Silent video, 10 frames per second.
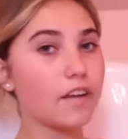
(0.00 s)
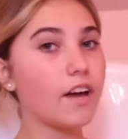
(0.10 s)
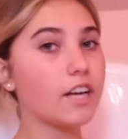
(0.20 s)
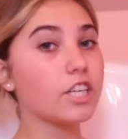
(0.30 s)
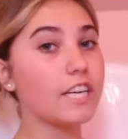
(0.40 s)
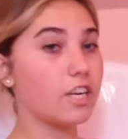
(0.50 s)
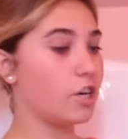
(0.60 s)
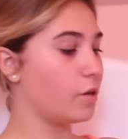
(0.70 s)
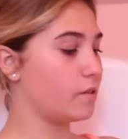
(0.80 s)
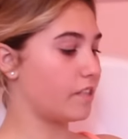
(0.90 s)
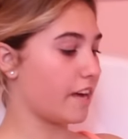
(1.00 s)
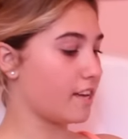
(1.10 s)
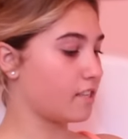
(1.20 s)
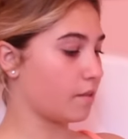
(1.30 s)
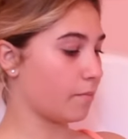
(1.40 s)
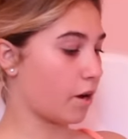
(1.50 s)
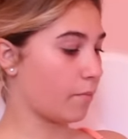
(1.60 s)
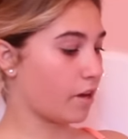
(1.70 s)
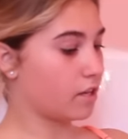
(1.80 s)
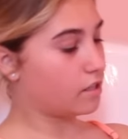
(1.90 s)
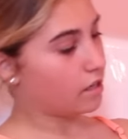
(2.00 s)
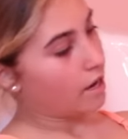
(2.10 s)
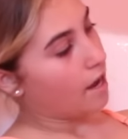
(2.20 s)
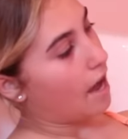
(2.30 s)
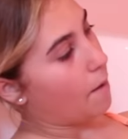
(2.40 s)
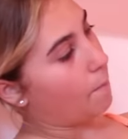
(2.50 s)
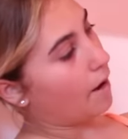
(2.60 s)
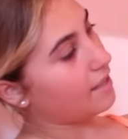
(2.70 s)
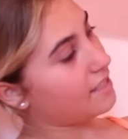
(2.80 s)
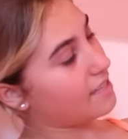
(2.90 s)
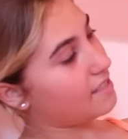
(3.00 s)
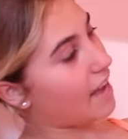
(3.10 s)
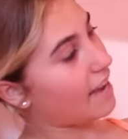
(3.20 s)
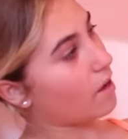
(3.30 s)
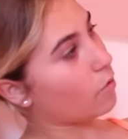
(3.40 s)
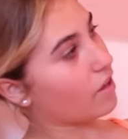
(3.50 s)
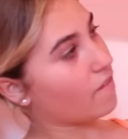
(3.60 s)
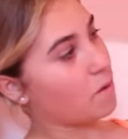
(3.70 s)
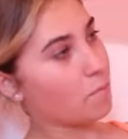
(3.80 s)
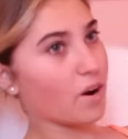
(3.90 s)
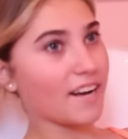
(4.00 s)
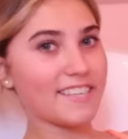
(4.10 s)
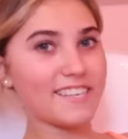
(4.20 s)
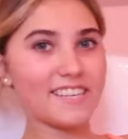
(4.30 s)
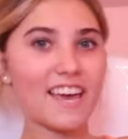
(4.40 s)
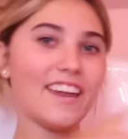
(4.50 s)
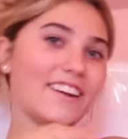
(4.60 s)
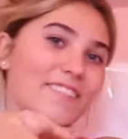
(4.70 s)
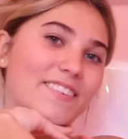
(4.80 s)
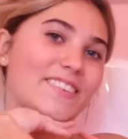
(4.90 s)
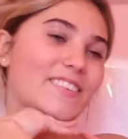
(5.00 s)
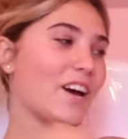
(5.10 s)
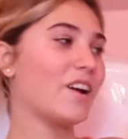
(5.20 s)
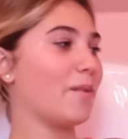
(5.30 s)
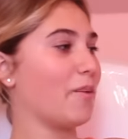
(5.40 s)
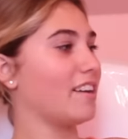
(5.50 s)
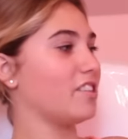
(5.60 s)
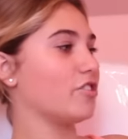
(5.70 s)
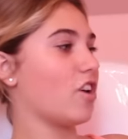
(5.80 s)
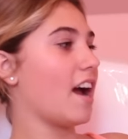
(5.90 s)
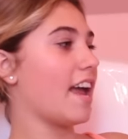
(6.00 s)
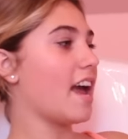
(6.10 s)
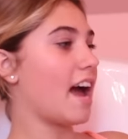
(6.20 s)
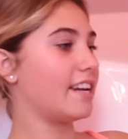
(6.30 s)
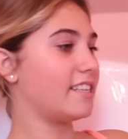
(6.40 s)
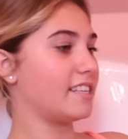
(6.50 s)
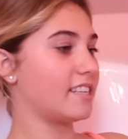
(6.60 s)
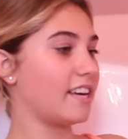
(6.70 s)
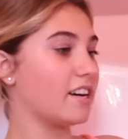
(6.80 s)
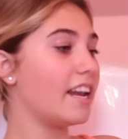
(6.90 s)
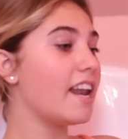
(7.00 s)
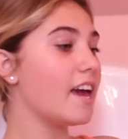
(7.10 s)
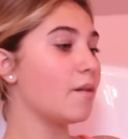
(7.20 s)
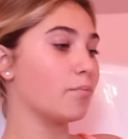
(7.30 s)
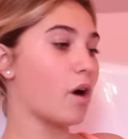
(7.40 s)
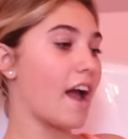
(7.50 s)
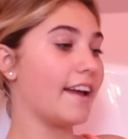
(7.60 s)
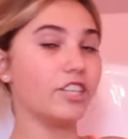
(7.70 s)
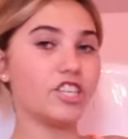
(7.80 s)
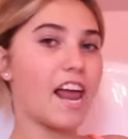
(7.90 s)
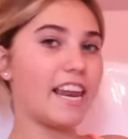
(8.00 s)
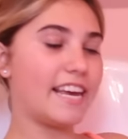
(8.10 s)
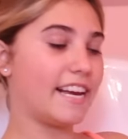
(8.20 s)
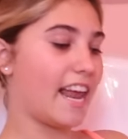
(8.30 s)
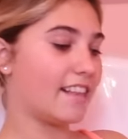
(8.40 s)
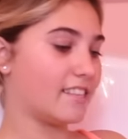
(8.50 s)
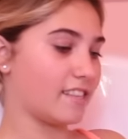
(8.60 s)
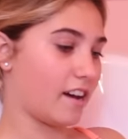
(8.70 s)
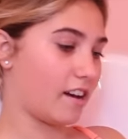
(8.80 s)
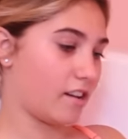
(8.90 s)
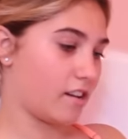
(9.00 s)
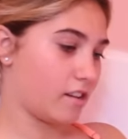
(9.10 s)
never actually used this at the moment, but it's saying it will give me brighter skin. So I'm going to try it, and it is a clear and bright jelly cleanser.